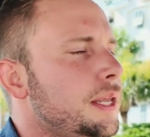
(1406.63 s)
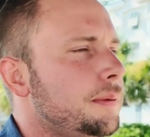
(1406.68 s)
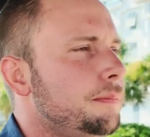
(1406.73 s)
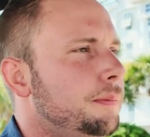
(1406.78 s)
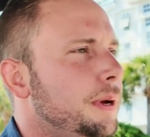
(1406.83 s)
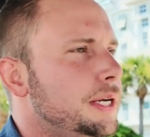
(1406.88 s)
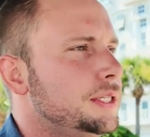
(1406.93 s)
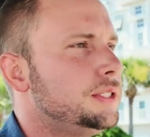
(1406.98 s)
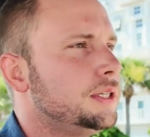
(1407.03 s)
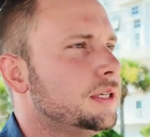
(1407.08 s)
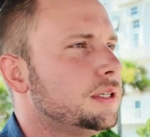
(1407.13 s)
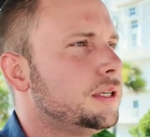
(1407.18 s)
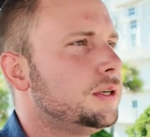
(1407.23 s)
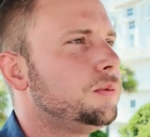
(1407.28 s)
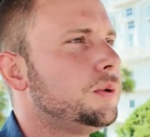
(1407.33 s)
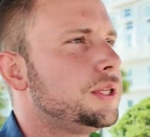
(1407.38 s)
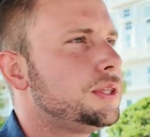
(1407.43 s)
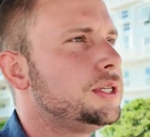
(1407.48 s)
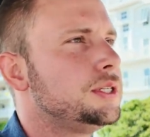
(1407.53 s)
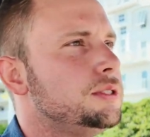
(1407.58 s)
Basically
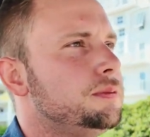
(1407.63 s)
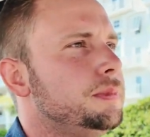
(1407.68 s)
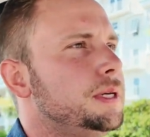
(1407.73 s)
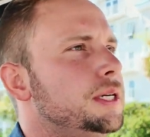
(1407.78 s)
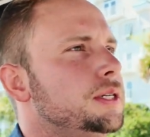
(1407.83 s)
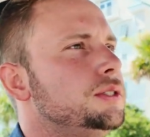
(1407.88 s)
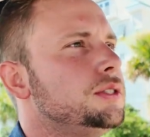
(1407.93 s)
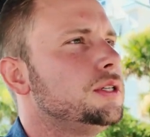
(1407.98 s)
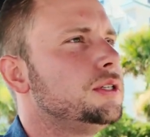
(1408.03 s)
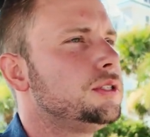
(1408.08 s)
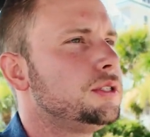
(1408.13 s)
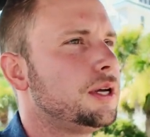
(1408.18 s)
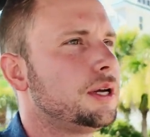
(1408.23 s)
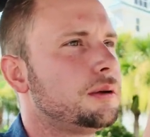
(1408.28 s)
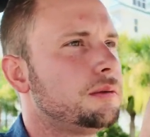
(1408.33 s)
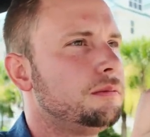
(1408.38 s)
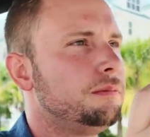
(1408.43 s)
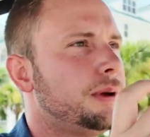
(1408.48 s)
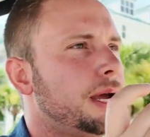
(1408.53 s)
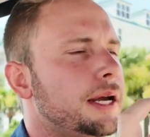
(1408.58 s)
what this means is, like,
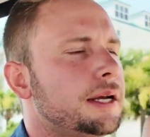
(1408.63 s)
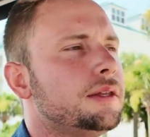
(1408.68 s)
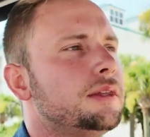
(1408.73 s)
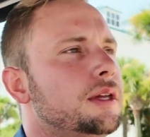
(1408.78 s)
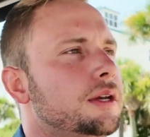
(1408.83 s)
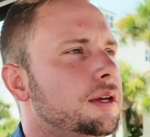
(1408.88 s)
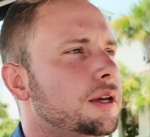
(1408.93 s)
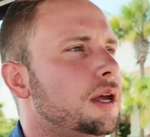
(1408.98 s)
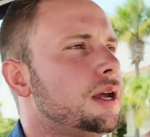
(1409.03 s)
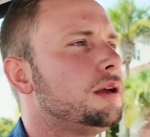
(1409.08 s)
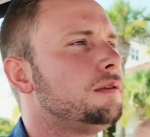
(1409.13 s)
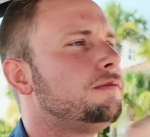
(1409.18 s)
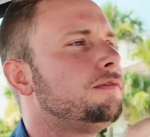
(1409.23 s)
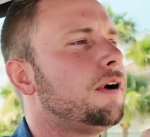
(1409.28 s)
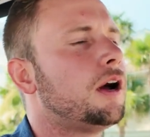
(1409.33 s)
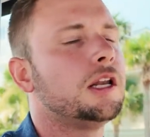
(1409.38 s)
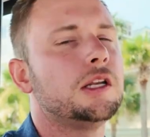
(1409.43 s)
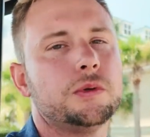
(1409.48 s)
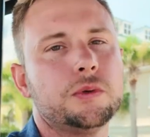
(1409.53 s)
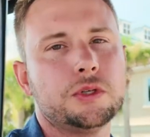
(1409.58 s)
back in the day,
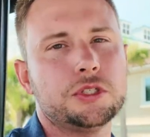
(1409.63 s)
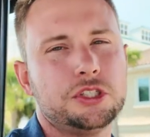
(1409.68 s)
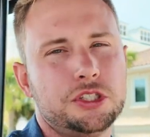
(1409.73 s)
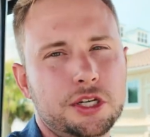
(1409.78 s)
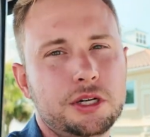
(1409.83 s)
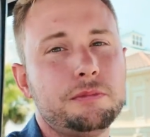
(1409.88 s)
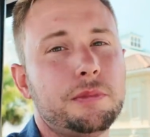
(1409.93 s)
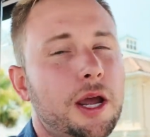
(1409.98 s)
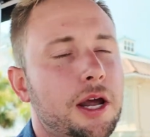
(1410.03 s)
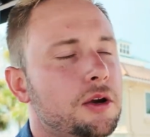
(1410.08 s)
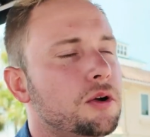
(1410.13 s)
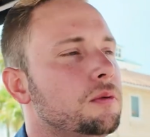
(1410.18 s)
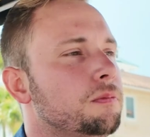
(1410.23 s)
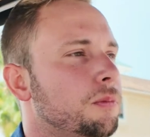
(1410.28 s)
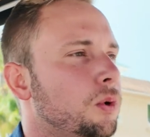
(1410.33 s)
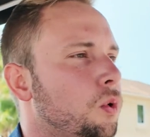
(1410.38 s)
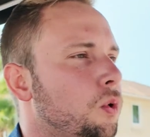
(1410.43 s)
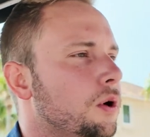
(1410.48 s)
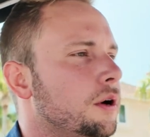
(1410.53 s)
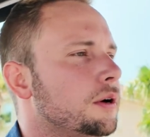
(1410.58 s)
followers did matter
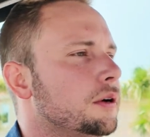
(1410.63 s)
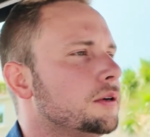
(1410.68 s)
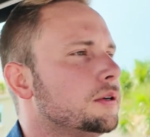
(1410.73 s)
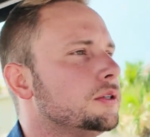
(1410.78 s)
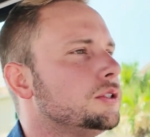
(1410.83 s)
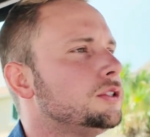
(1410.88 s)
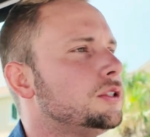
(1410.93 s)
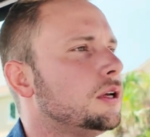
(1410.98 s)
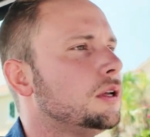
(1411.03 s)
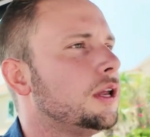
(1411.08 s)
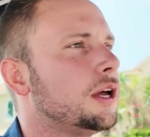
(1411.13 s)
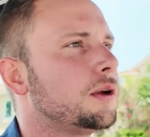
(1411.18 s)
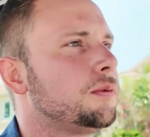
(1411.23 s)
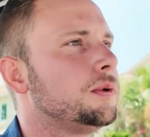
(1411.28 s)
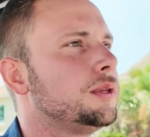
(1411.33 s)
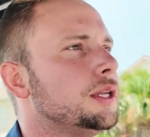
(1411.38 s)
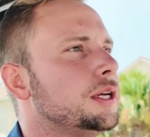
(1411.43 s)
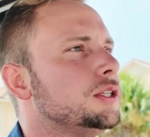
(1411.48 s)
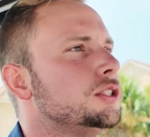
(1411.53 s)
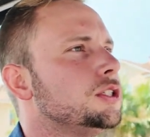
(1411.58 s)
more. So like
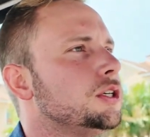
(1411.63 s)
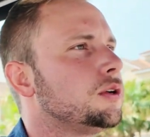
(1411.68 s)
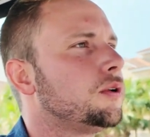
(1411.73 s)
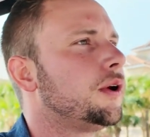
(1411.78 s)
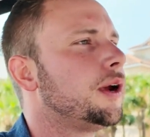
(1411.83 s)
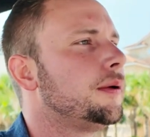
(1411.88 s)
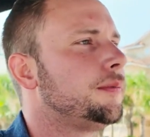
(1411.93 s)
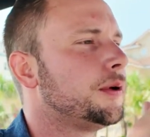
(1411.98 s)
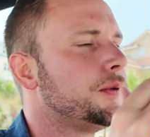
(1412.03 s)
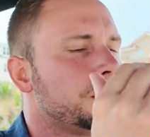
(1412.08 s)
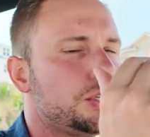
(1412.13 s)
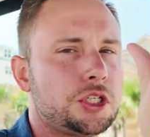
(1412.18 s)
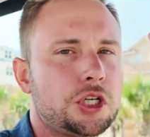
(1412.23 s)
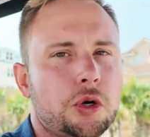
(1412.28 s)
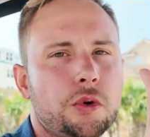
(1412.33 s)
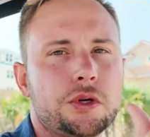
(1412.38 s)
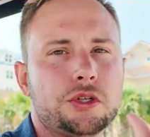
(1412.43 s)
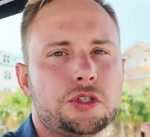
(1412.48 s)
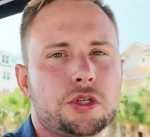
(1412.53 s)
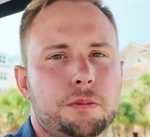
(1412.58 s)
with Instagram, it would
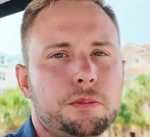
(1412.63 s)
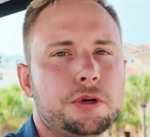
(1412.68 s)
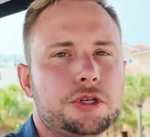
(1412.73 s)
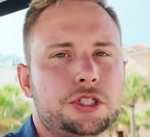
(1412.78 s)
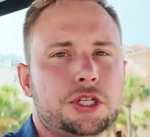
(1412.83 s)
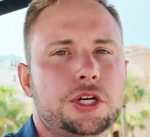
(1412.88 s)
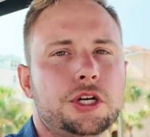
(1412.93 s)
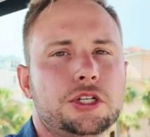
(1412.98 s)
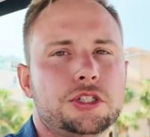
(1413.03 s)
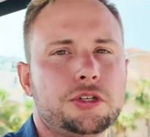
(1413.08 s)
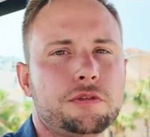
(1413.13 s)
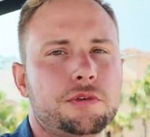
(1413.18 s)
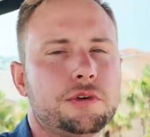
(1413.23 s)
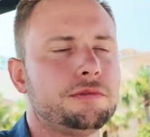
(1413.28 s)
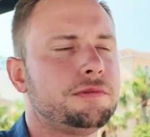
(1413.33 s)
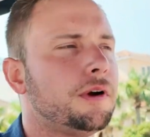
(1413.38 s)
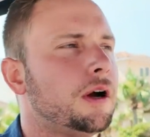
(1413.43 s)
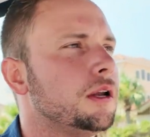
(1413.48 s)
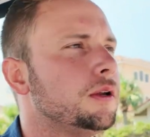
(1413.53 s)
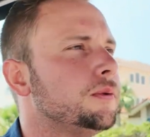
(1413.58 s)
show it to a percentage of your
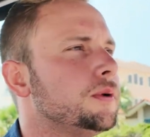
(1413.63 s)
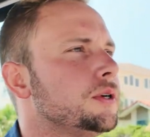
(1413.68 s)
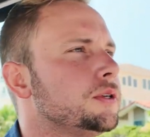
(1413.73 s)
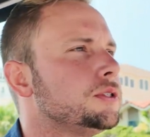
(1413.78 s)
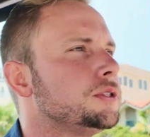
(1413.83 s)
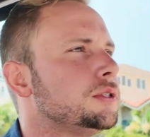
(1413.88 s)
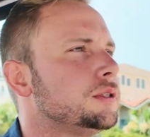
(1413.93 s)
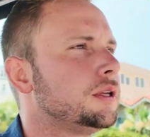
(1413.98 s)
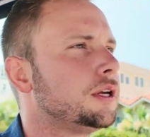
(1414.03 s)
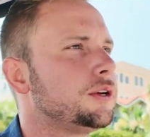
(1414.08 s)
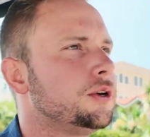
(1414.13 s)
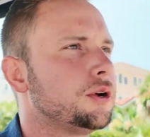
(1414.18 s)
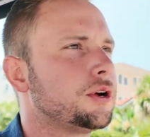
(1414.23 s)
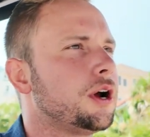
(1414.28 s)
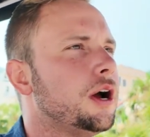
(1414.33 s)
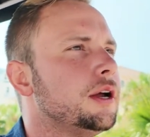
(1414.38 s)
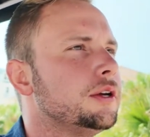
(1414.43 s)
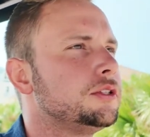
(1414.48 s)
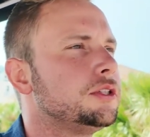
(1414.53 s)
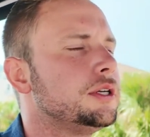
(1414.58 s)
followers, like your
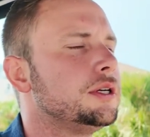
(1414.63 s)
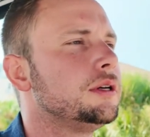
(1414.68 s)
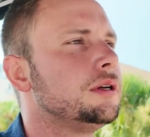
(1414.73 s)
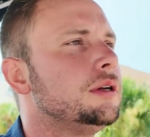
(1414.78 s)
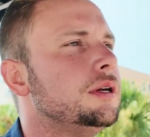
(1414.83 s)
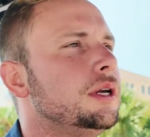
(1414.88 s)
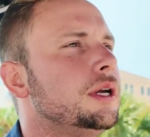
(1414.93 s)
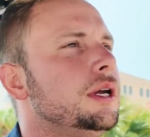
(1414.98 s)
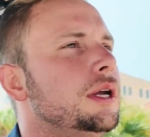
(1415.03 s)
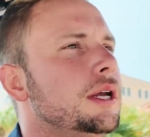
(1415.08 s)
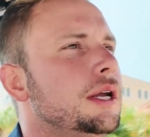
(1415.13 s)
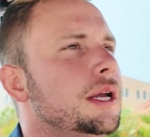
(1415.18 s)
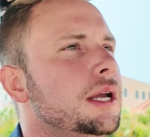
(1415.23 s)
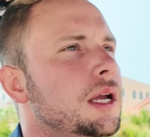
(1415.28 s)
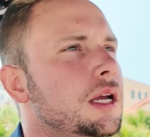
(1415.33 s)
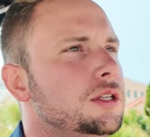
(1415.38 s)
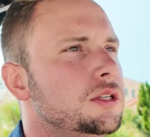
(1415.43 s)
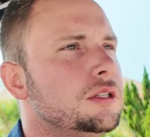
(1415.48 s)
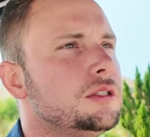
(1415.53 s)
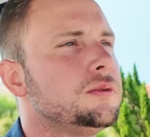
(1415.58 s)
content.
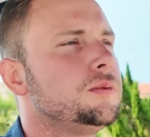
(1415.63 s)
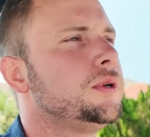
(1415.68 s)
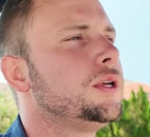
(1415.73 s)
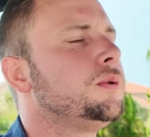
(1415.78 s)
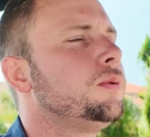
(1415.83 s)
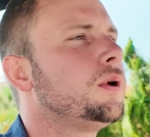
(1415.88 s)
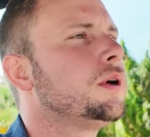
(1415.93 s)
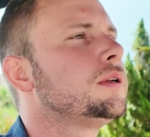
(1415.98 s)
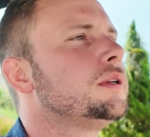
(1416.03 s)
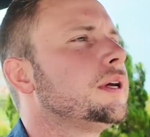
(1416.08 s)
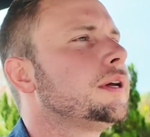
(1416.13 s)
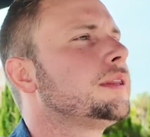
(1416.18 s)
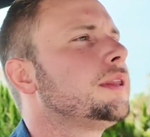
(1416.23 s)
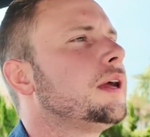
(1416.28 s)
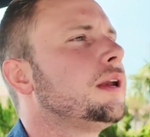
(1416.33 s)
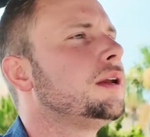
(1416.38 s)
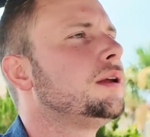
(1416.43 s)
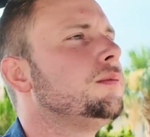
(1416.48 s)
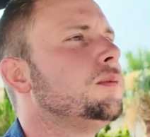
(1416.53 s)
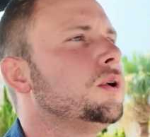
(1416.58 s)
It doesn't really work like that
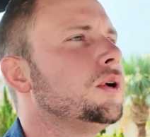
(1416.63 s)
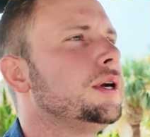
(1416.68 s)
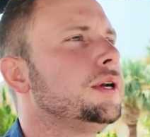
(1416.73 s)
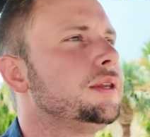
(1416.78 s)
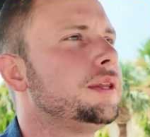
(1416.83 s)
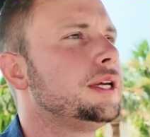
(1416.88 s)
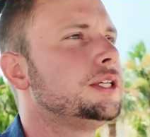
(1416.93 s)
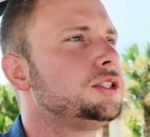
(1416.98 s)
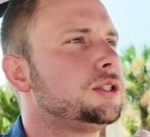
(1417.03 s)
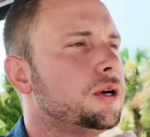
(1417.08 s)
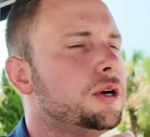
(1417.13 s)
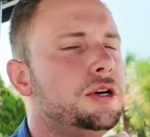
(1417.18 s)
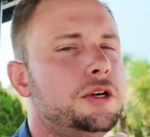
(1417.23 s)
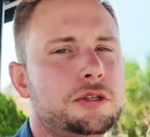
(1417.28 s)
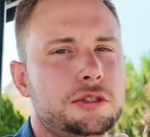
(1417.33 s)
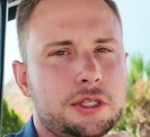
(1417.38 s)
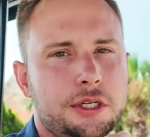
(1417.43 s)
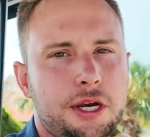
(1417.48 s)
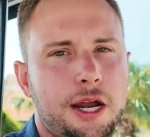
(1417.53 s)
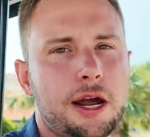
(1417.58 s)
anymore. They started
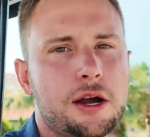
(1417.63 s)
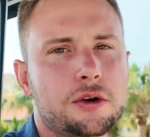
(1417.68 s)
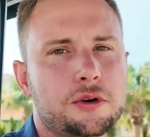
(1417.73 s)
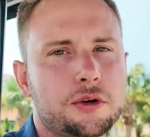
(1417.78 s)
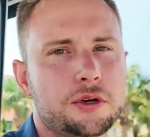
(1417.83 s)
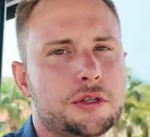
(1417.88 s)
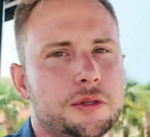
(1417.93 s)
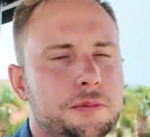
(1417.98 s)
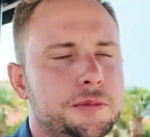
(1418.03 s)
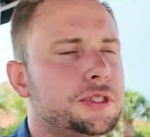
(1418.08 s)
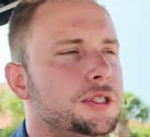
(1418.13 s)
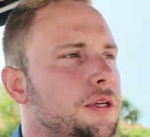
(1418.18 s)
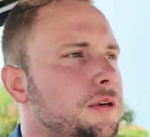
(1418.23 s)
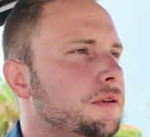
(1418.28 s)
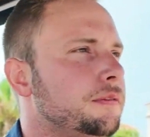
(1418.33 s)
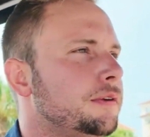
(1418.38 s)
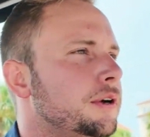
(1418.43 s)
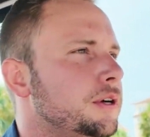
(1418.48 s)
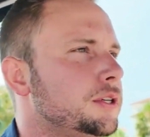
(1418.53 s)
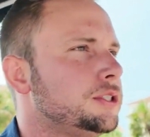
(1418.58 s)
using algorithms that
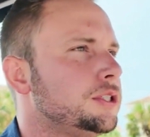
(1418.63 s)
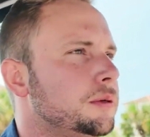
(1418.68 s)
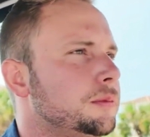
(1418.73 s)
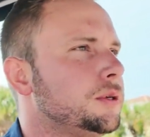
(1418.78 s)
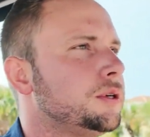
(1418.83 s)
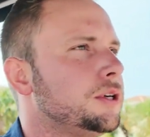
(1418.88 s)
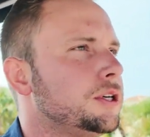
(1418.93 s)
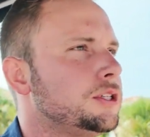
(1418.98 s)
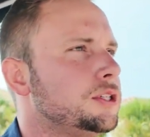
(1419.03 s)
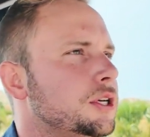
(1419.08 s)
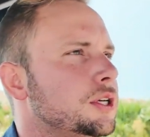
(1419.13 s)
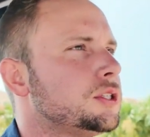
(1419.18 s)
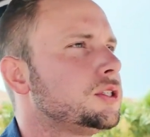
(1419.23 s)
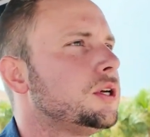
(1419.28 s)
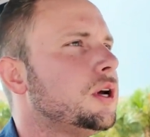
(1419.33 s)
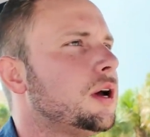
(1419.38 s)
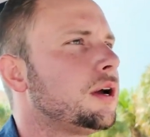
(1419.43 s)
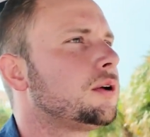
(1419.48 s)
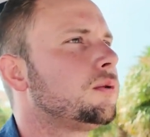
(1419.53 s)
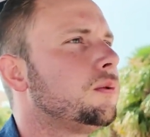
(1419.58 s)
are very similar to
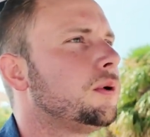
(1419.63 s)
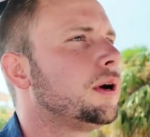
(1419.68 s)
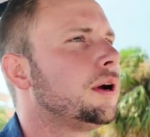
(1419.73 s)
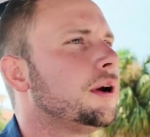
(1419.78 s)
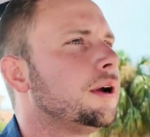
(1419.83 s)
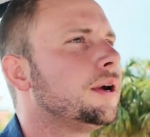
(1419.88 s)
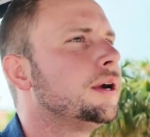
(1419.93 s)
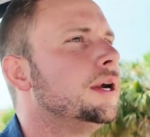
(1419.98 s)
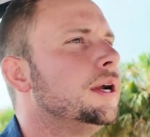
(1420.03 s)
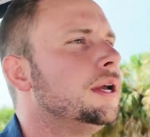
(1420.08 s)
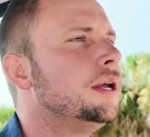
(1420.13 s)
TikTok, where